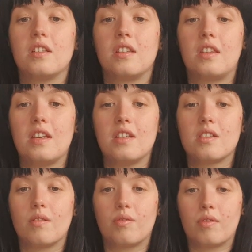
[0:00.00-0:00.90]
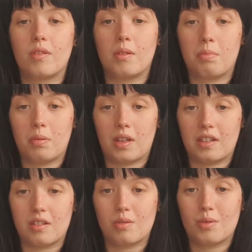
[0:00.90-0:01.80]
This from the
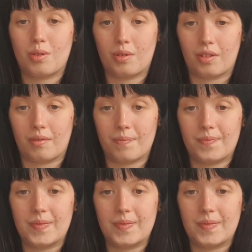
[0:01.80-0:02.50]
plant's colour.